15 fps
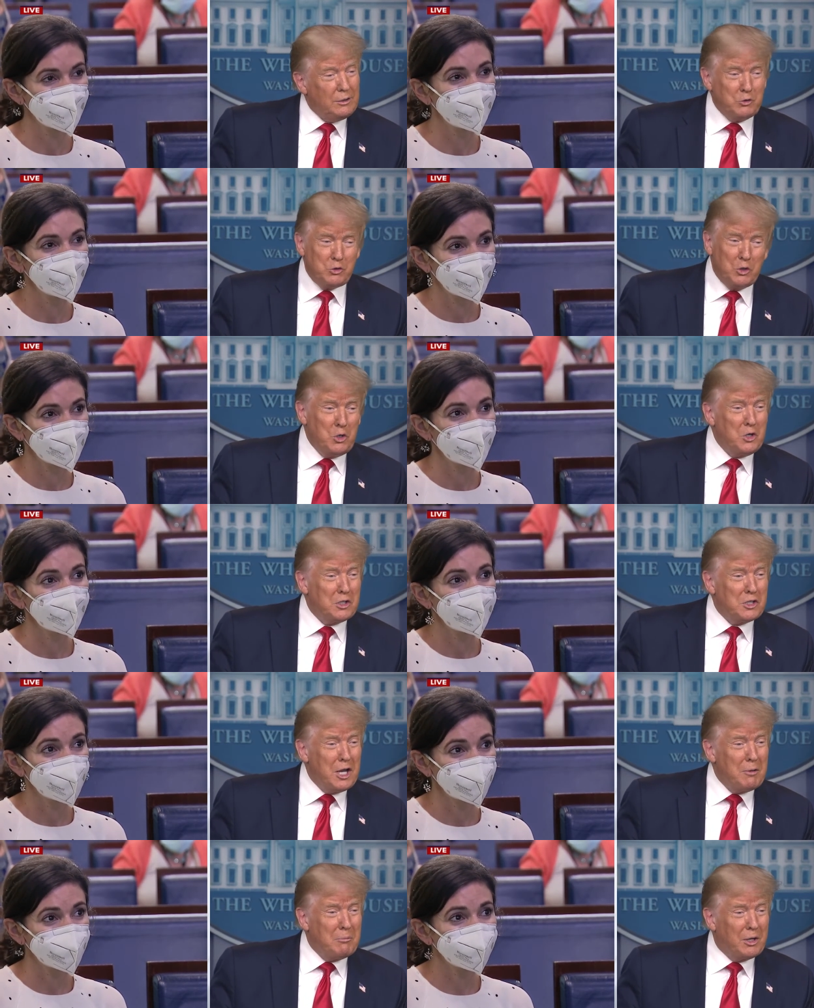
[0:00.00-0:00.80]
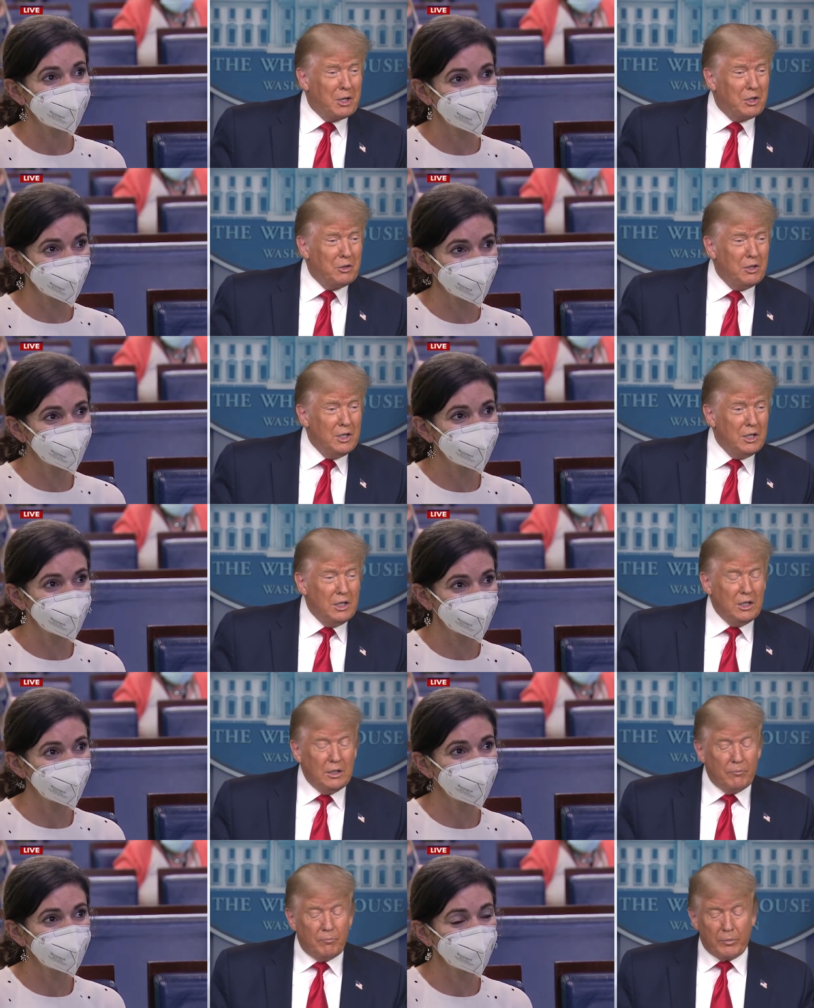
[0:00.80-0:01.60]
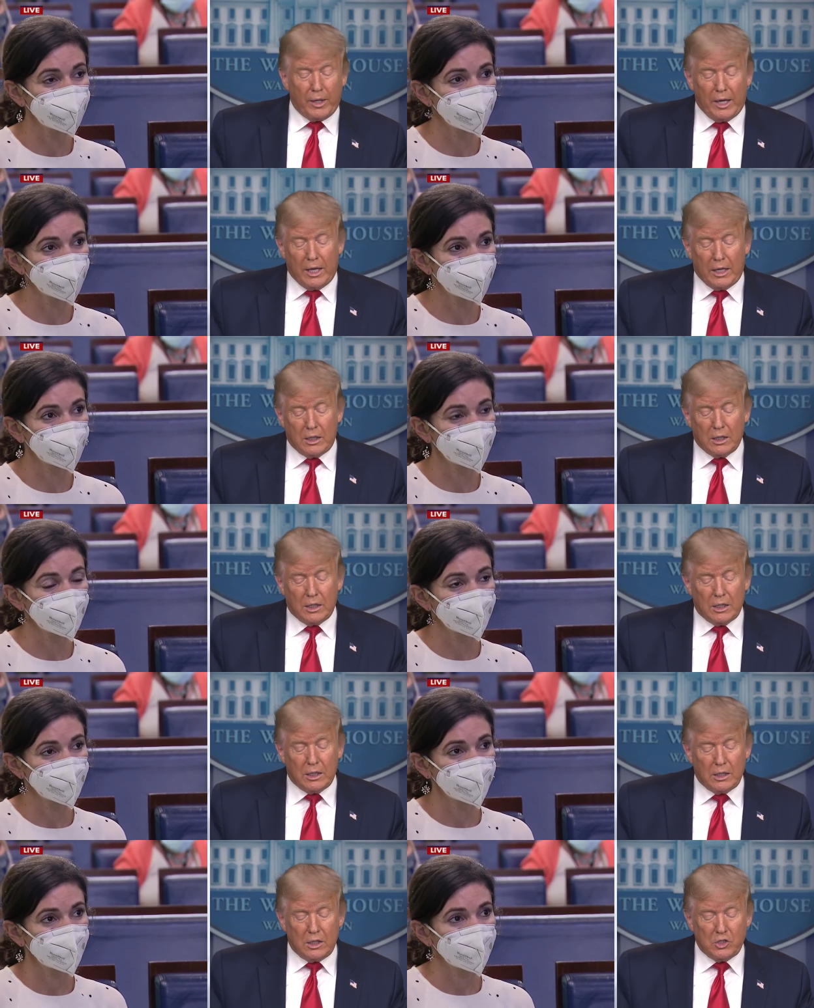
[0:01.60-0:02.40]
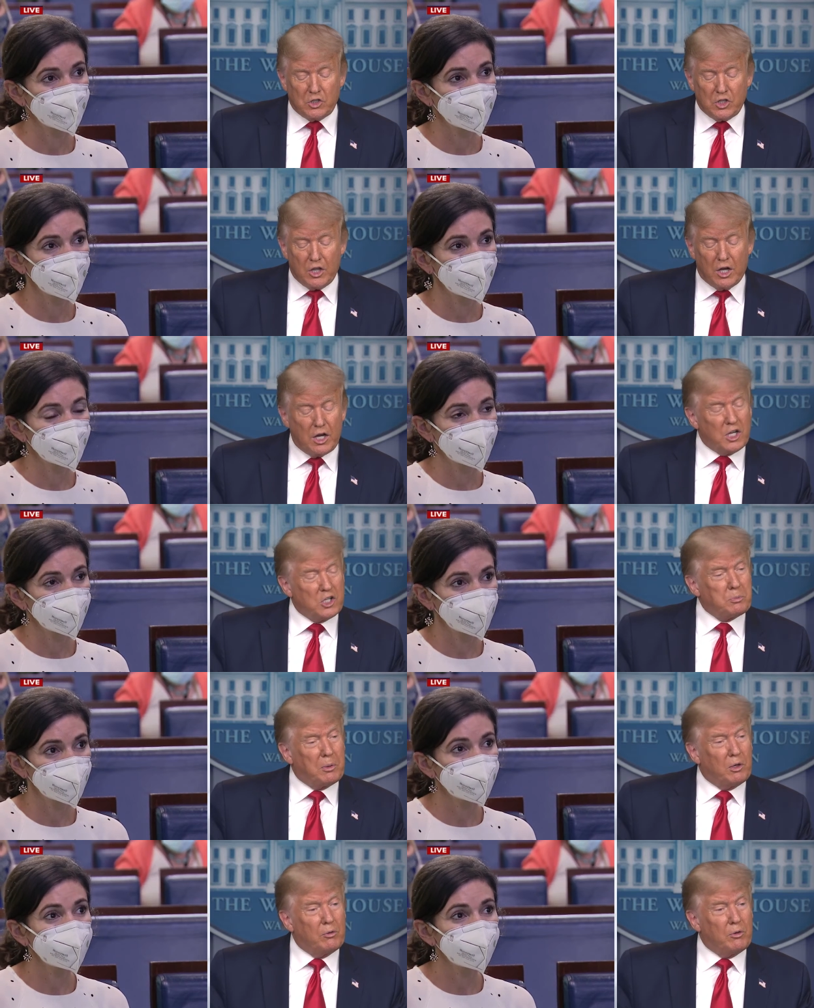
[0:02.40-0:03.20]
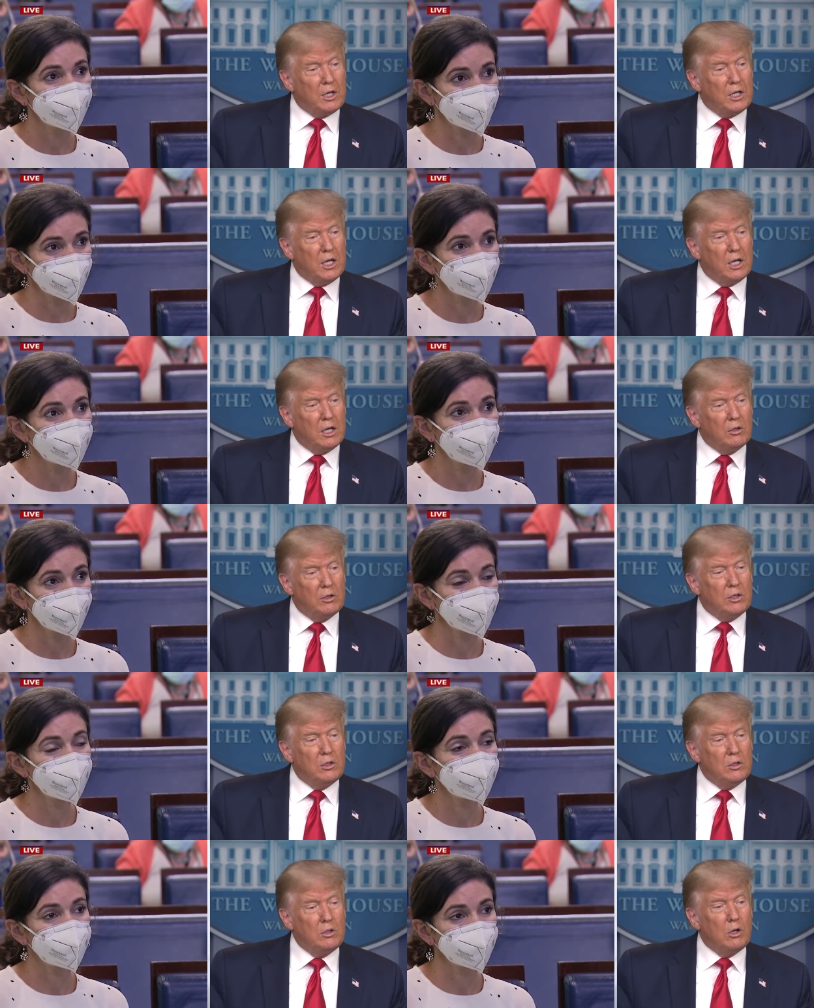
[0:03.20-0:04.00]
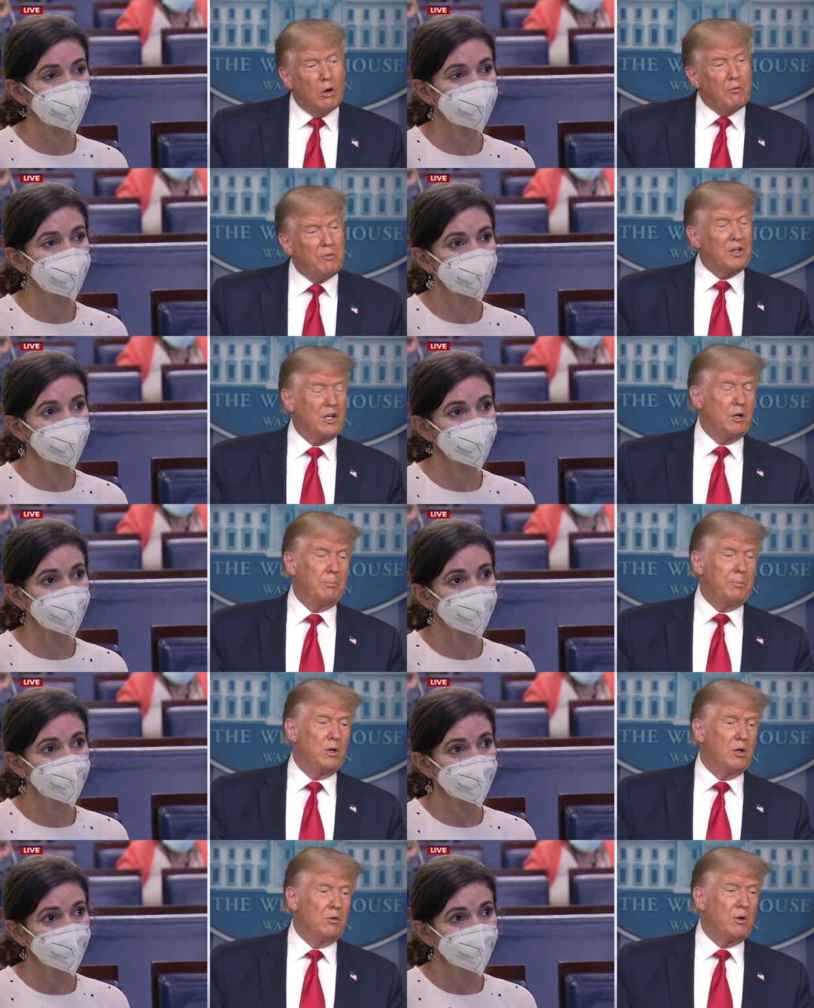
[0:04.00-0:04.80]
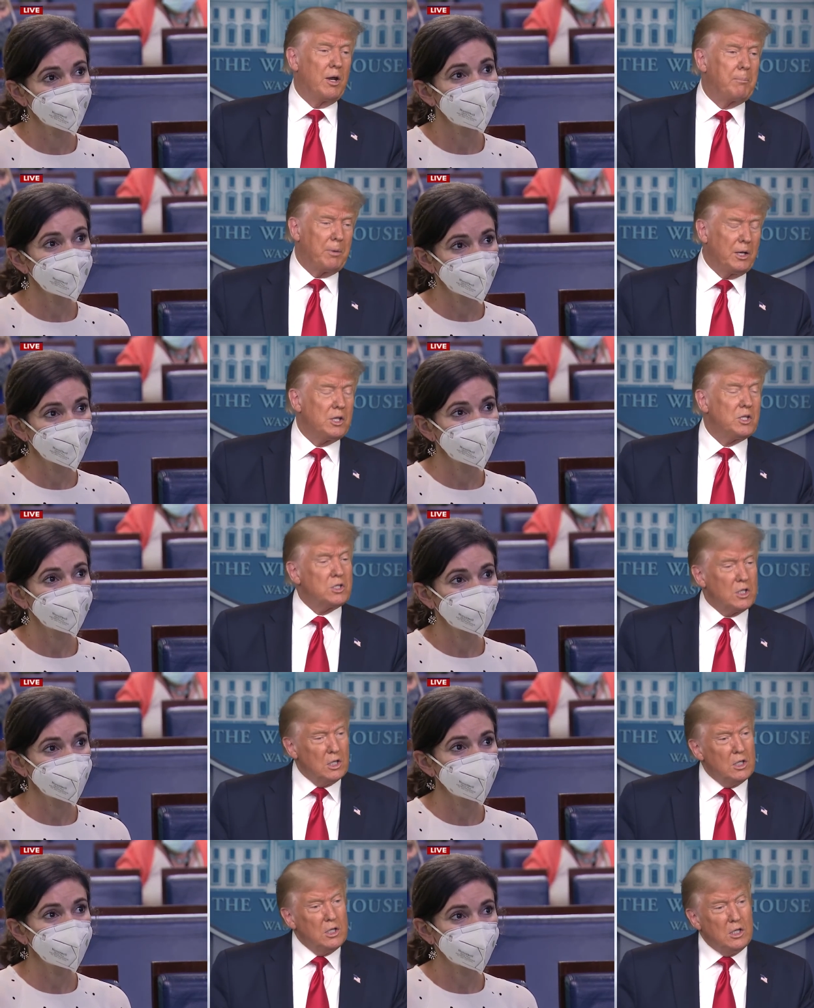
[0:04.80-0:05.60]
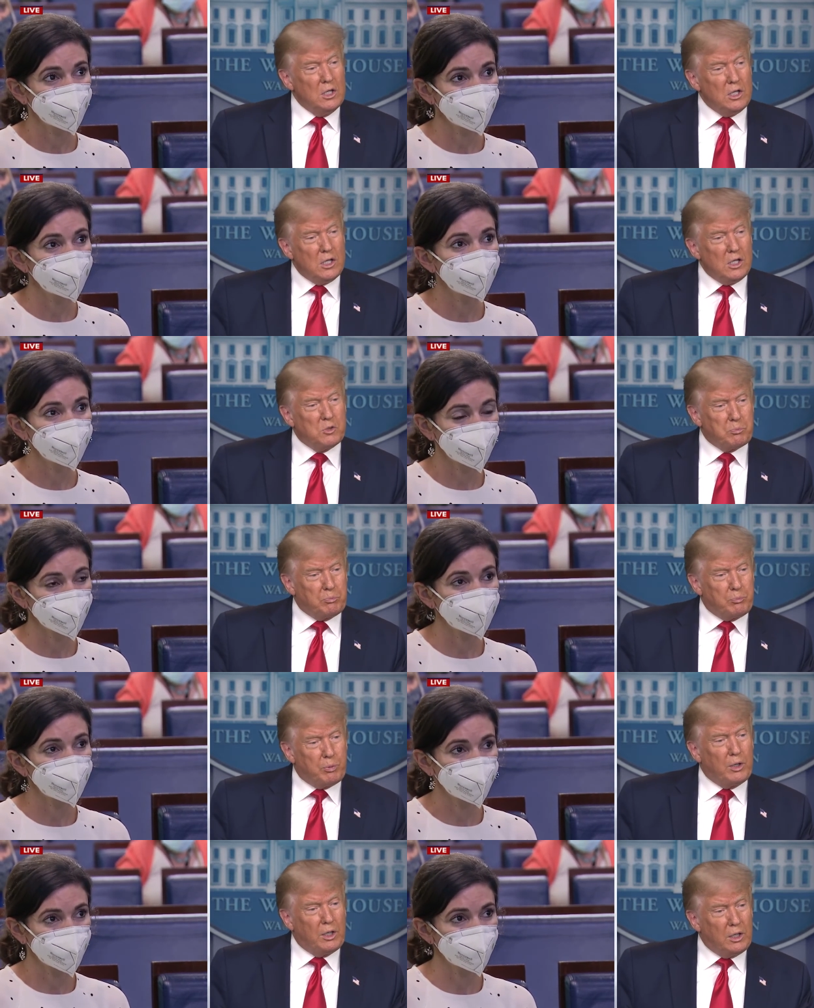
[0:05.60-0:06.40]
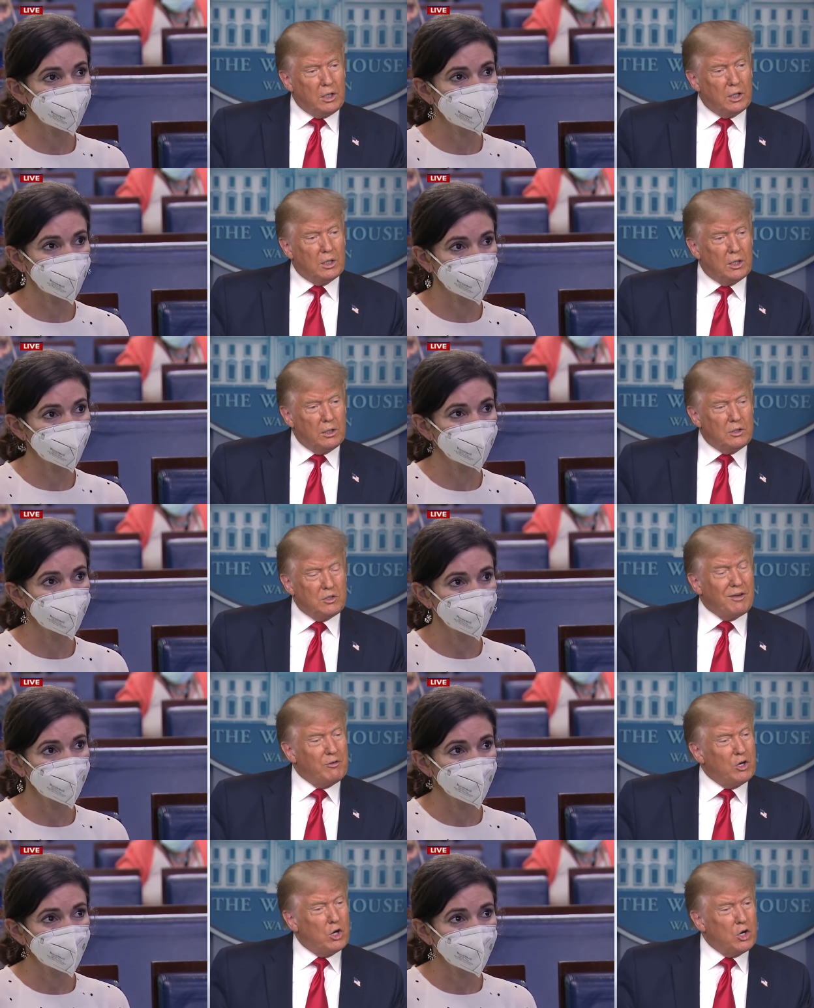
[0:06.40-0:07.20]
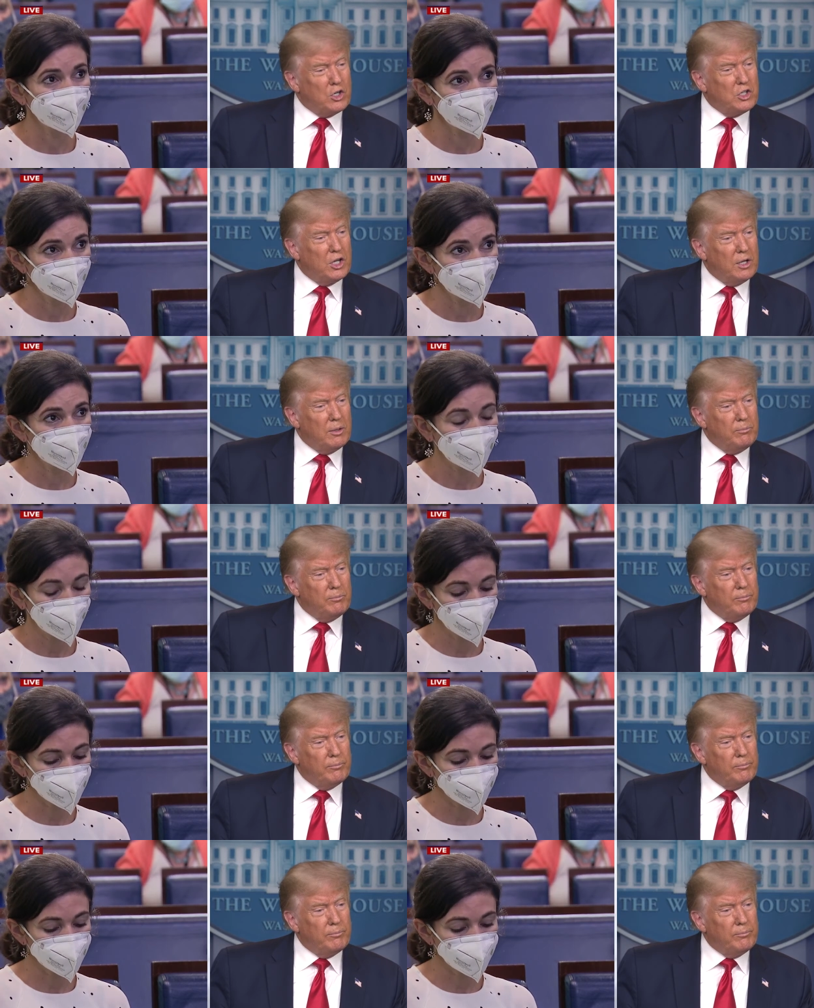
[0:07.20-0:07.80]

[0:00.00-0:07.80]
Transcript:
Speaker 1: It's a long time ago. And uh, he's in the hospital right now, and hopefully he'll be all right, but he's, he's pretty, uh, he's having a hard time.